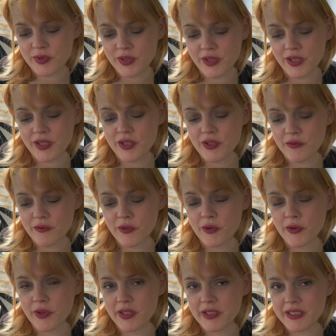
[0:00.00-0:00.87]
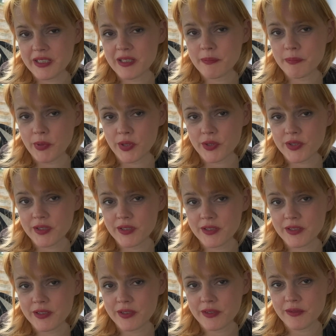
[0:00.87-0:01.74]
that you've already
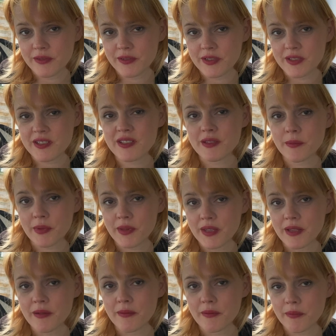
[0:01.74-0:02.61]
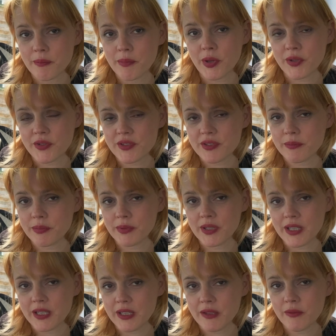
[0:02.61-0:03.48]
spotted that something
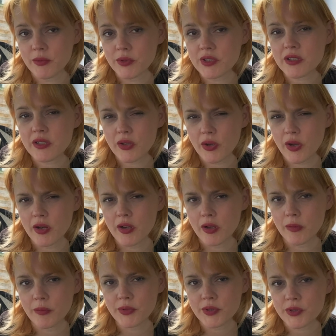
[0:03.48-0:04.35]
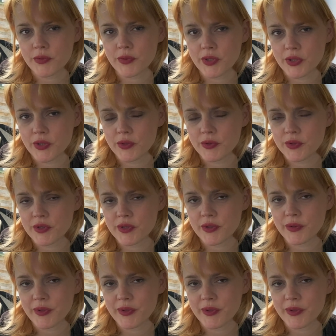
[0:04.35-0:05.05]
possibly, what's going on between you two?